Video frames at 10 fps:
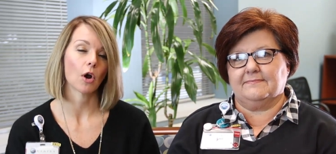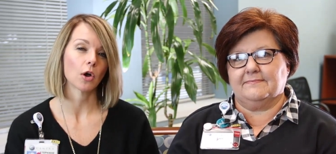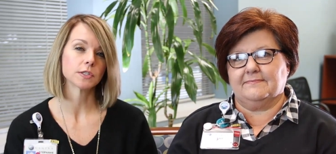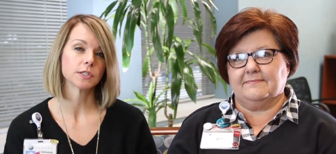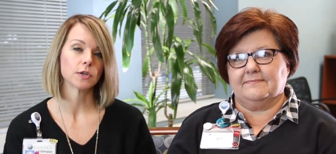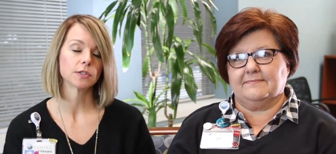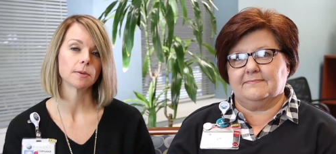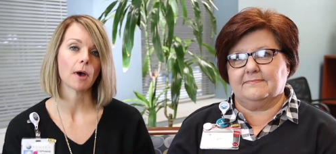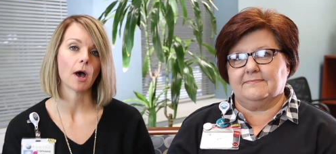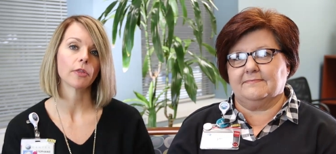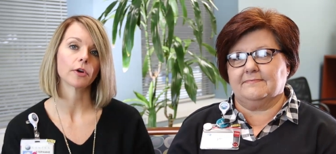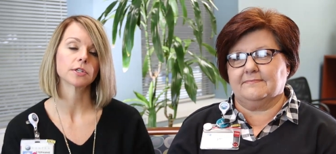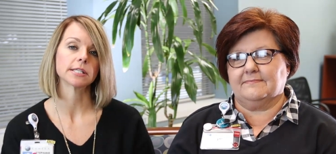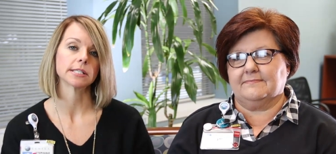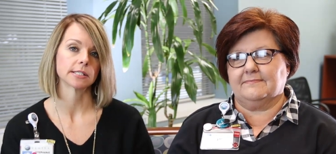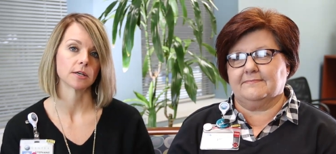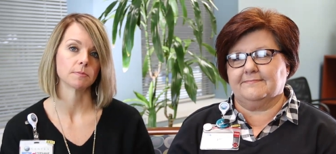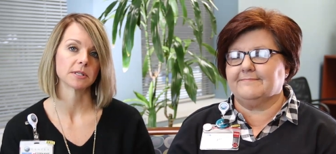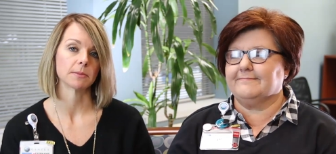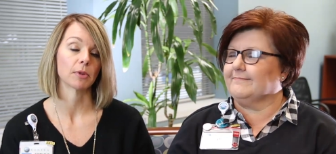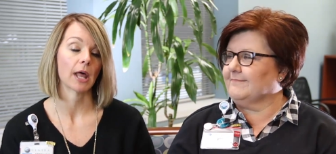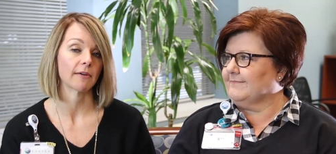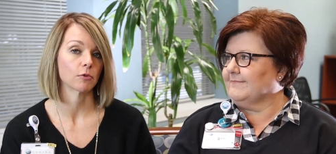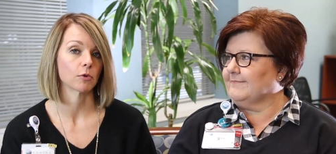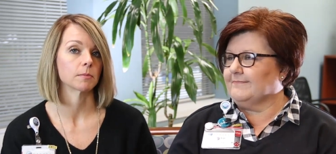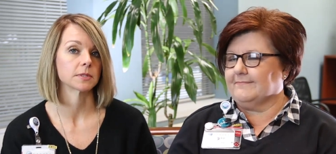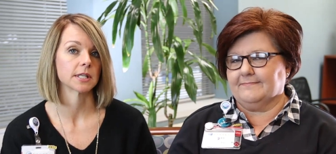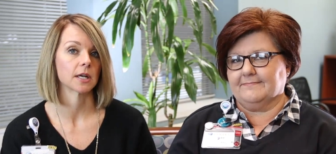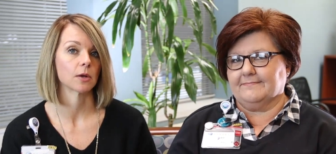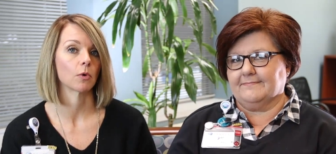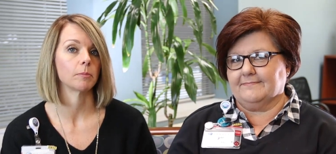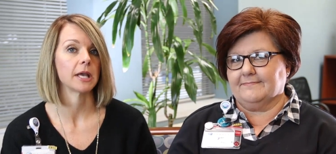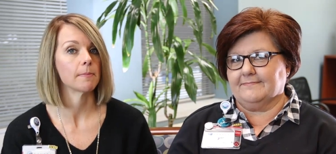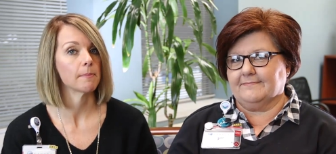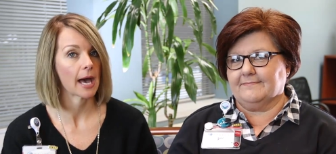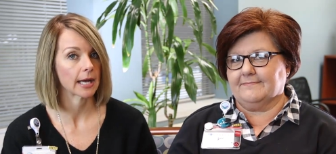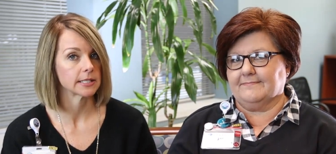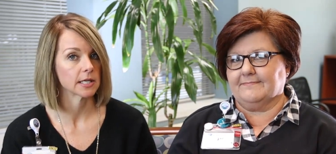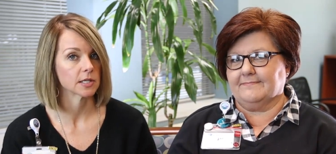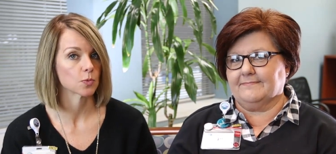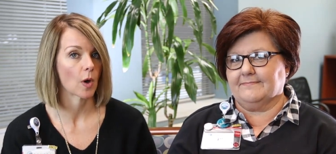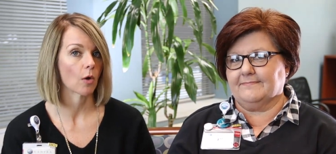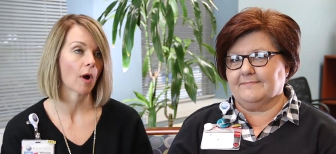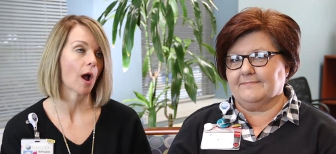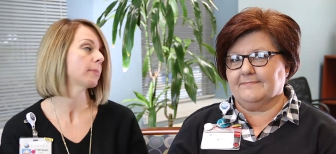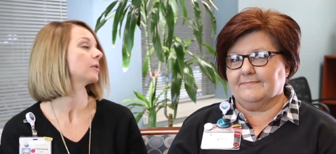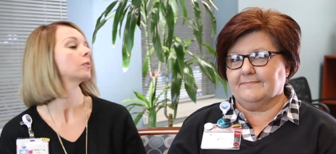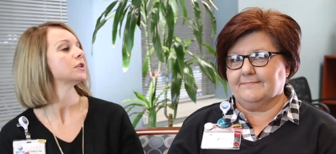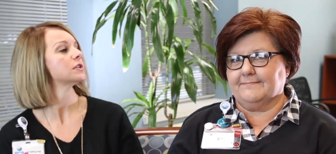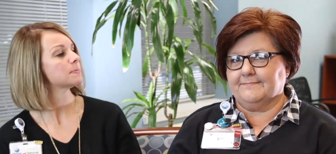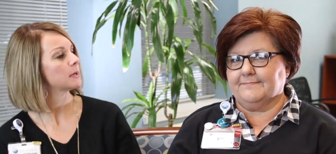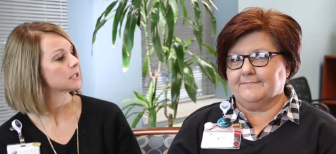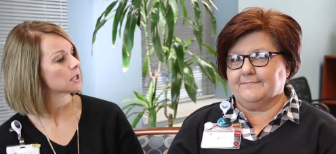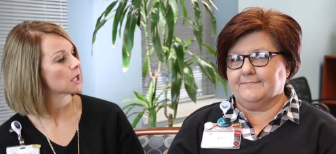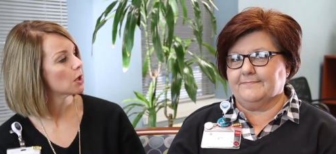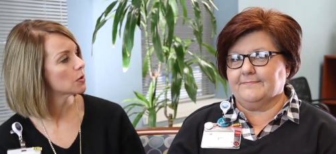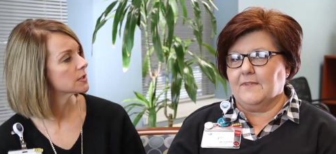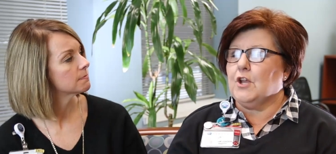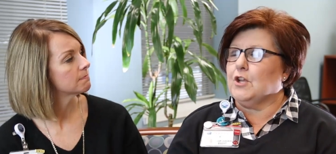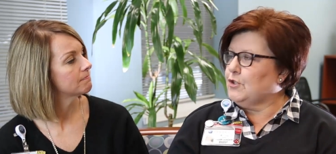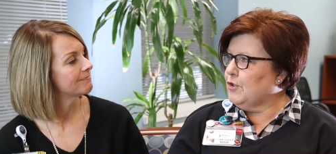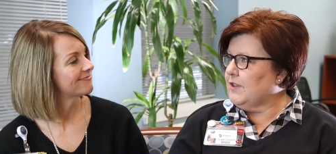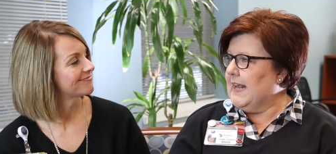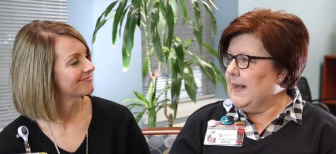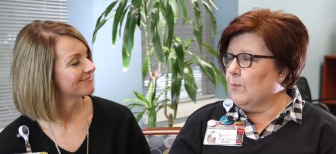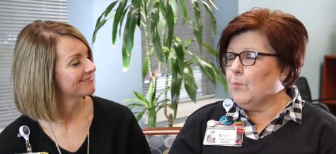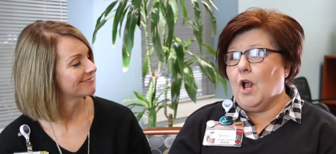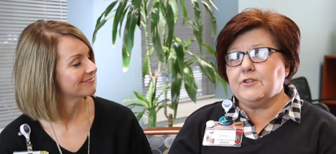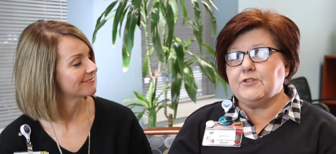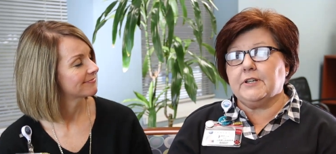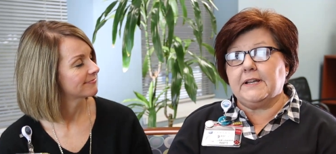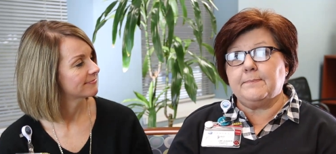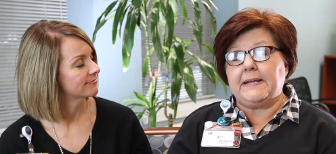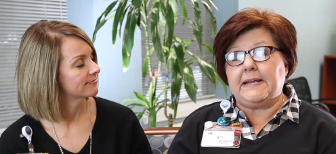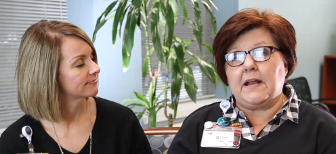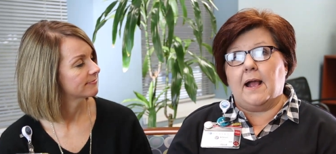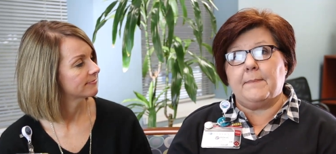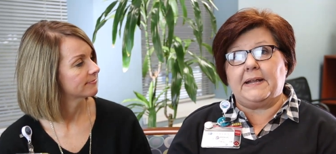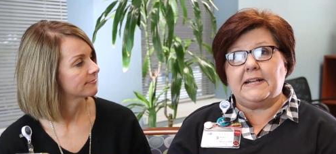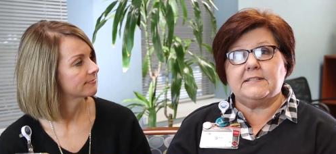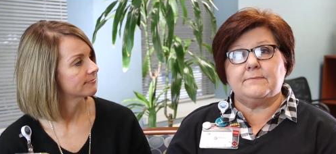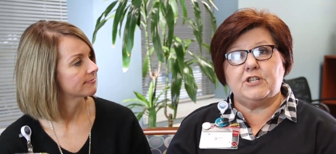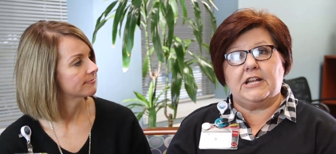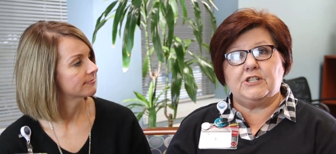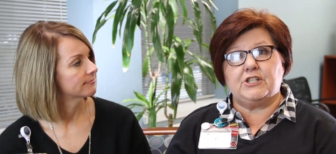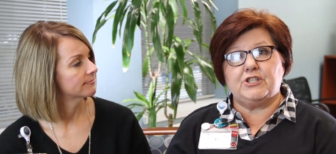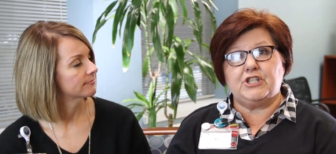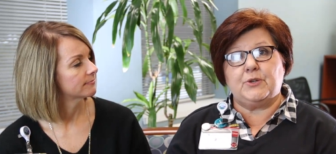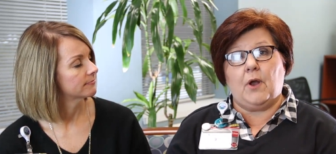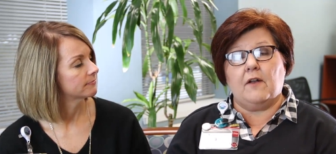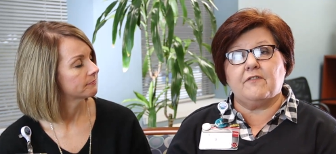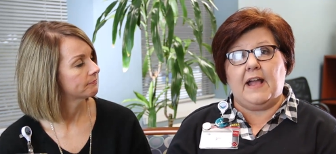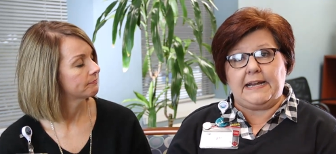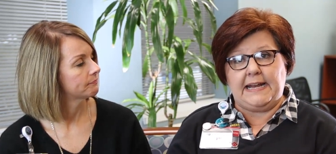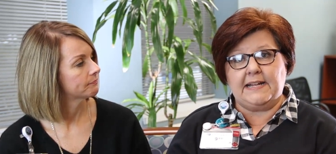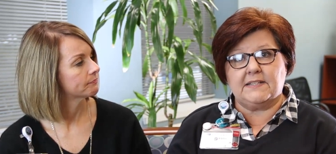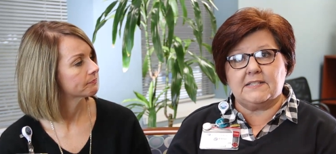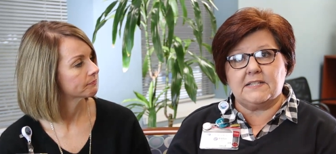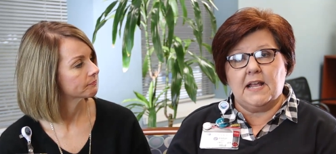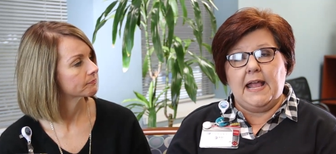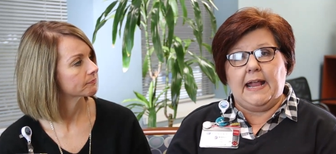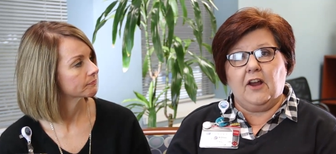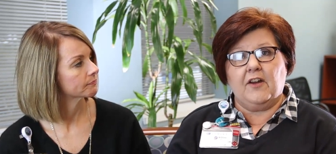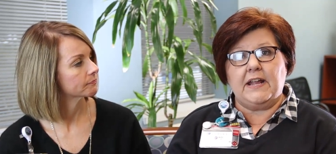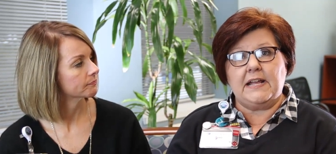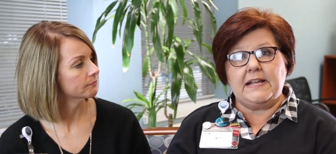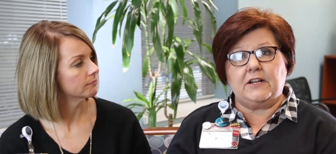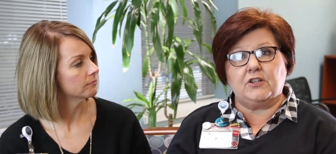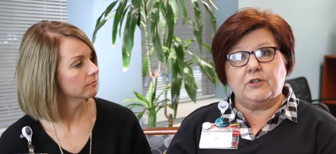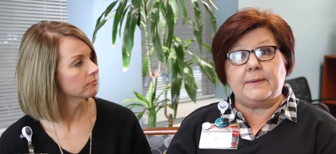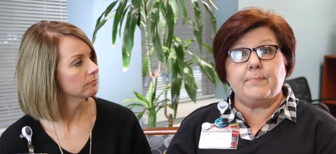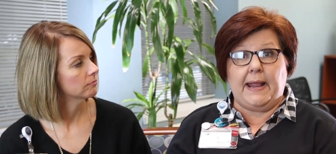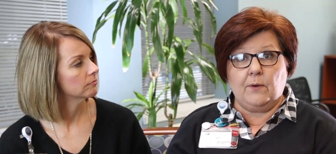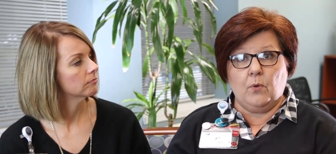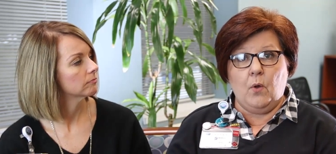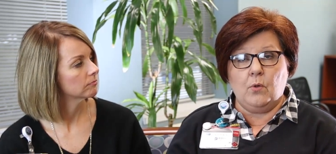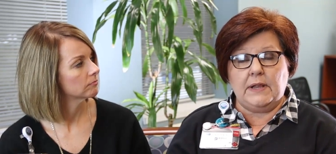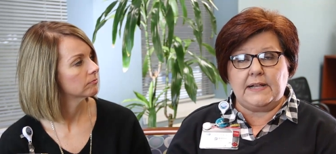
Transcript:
Speaker 1: are also some other systems and platforms that it will be impacting as well. Robin, will you speak to those?
Speaker 2: Sure thing. We're also going to be uh, making some changes to our finance area, including payroll,